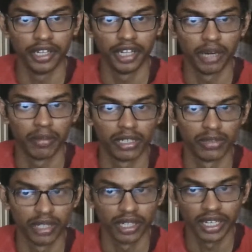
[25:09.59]
determined
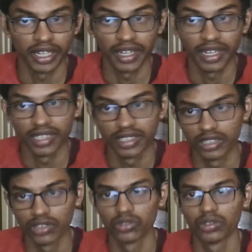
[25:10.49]
by rate and
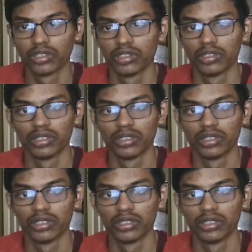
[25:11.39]
extent to it.